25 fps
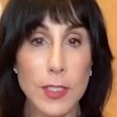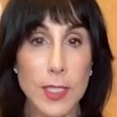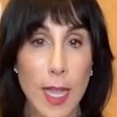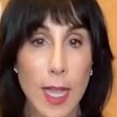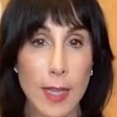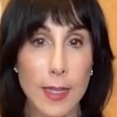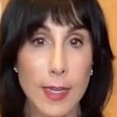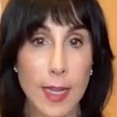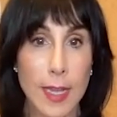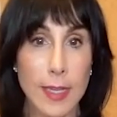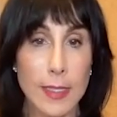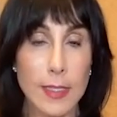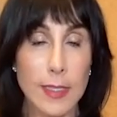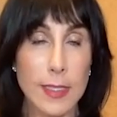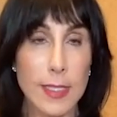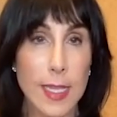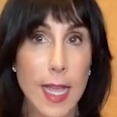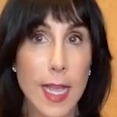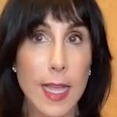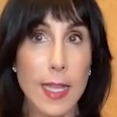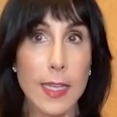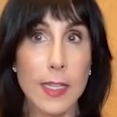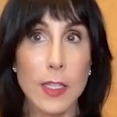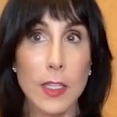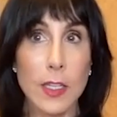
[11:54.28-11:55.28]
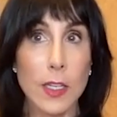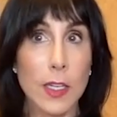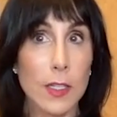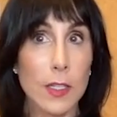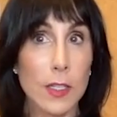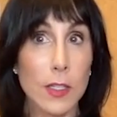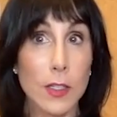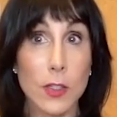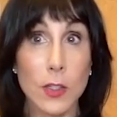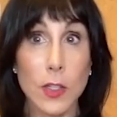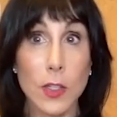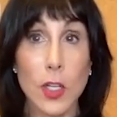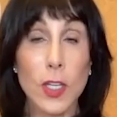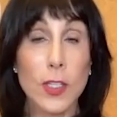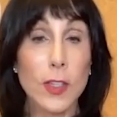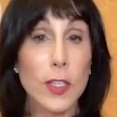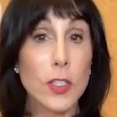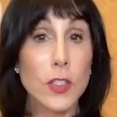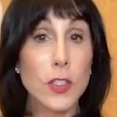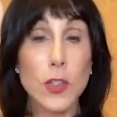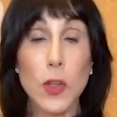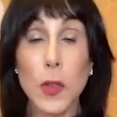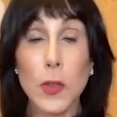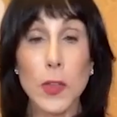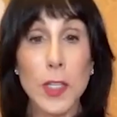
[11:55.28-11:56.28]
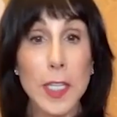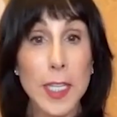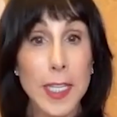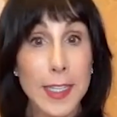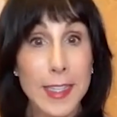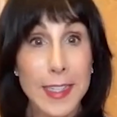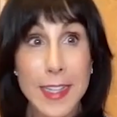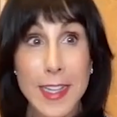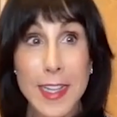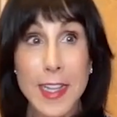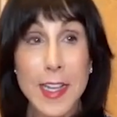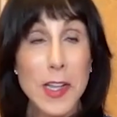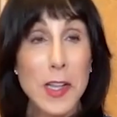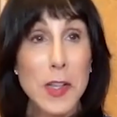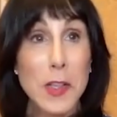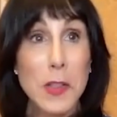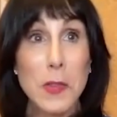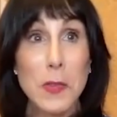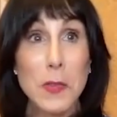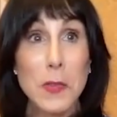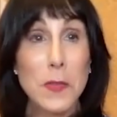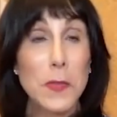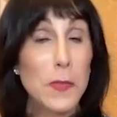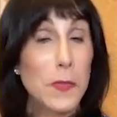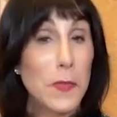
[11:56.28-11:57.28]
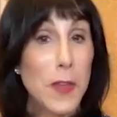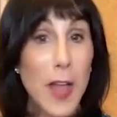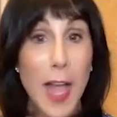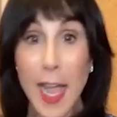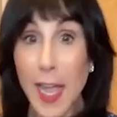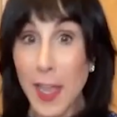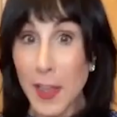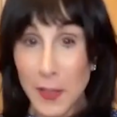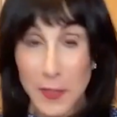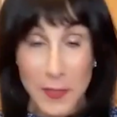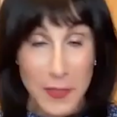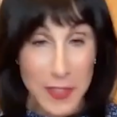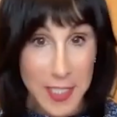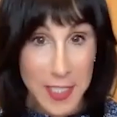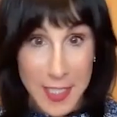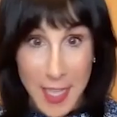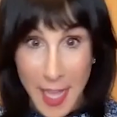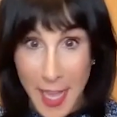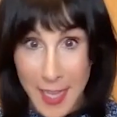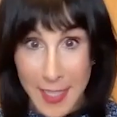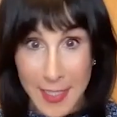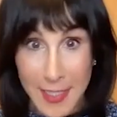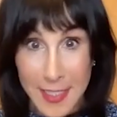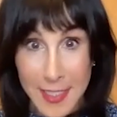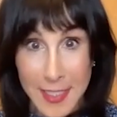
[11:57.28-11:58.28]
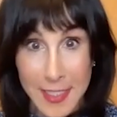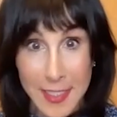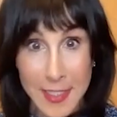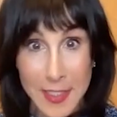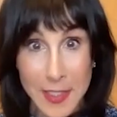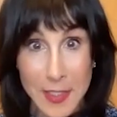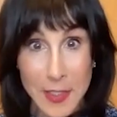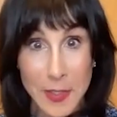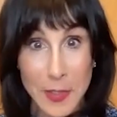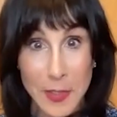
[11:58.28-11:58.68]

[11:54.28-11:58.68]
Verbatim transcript: Sinai said, look, there's only five slots.